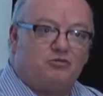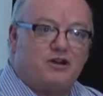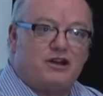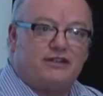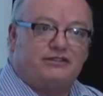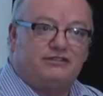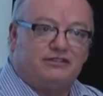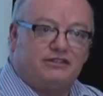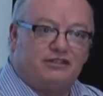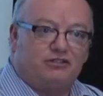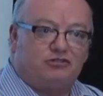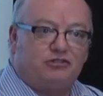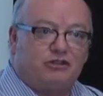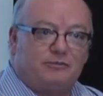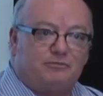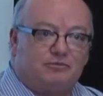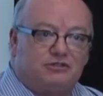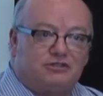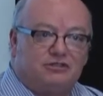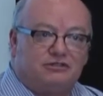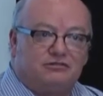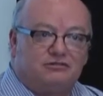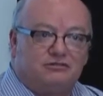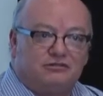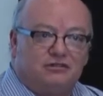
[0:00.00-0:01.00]
encryption.
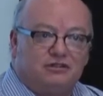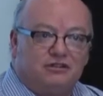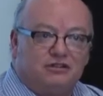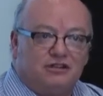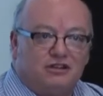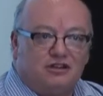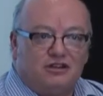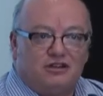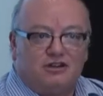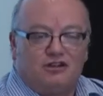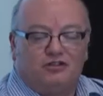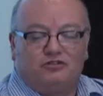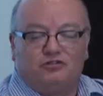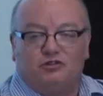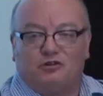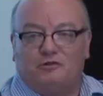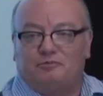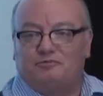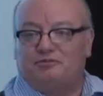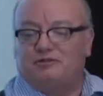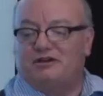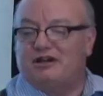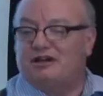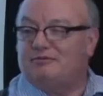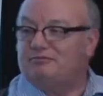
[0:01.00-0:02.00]
No
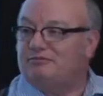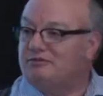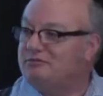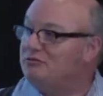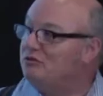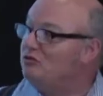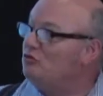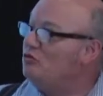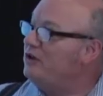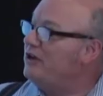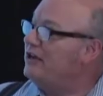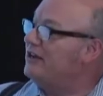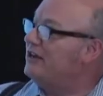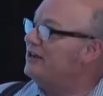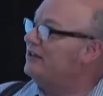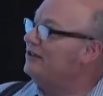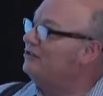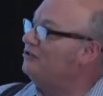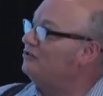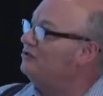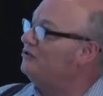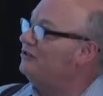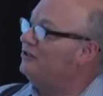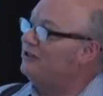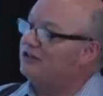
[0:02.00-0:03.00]
problem. We can do
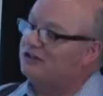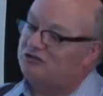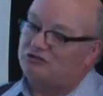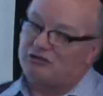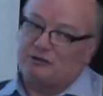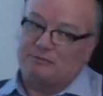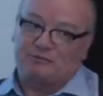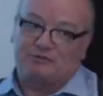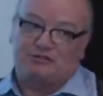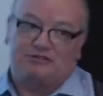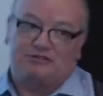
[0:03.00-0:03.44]
the encryption